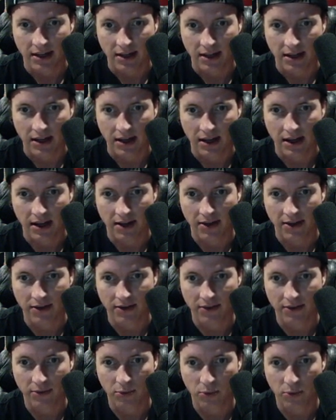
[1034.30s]
Uh,
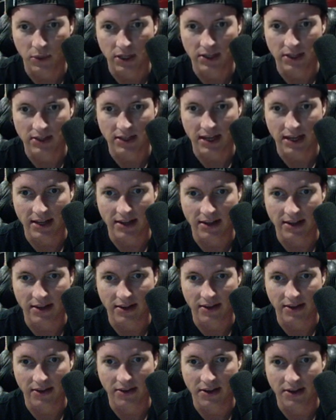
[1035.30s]
we could say that
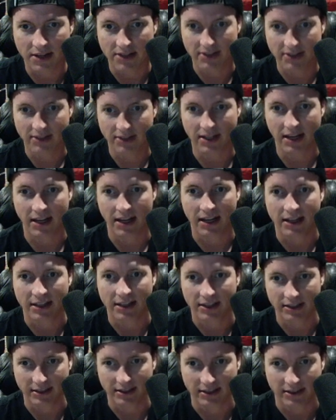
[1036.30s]
this. Uh,
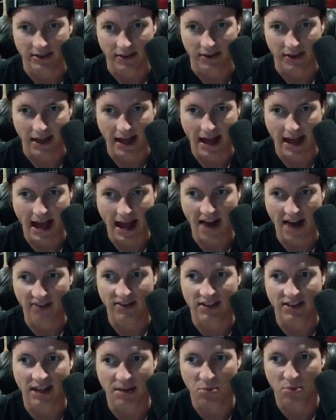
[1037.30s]
that half
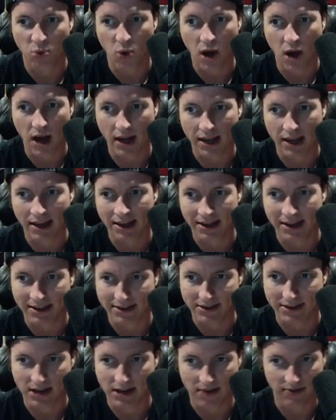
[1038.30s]
step walking
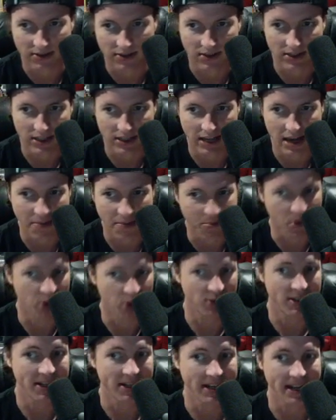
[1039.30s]
is obviously a
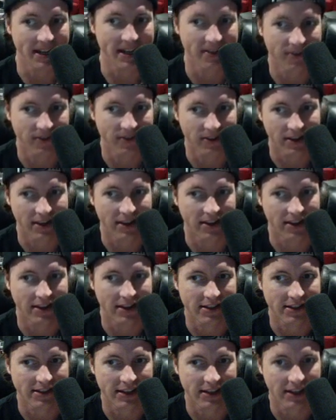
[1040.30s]
motif in
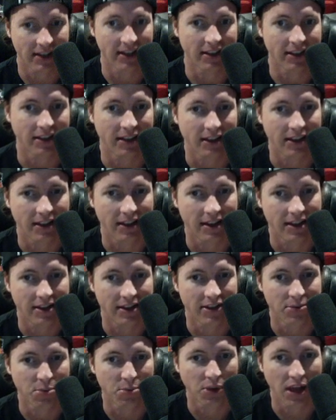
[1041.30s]
this uh, in
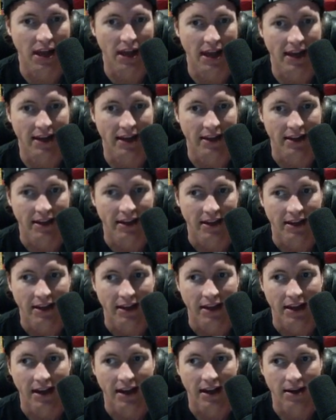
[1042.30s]
this playing.
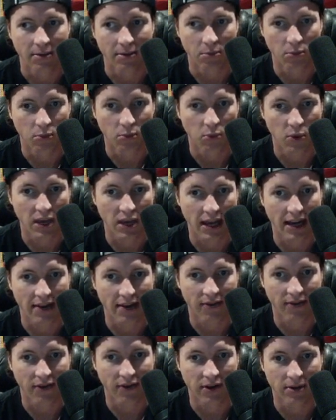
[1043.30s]
Um, we get
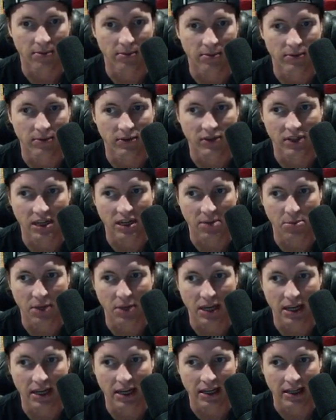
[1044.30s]
it from
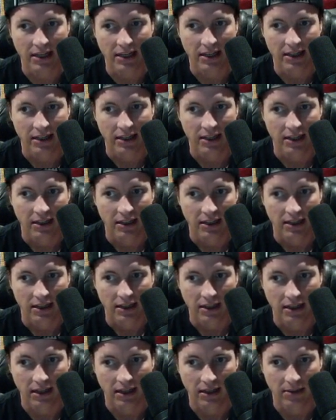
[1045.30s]
CB,
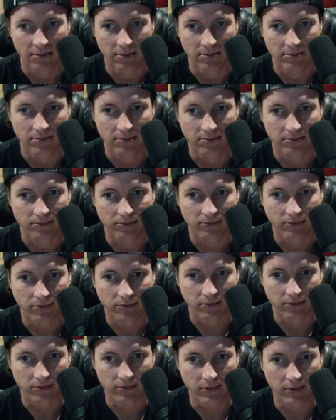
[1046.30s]
um,
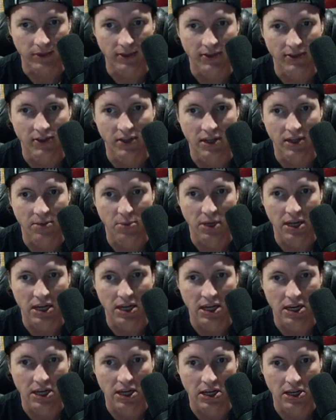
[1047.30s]
CB,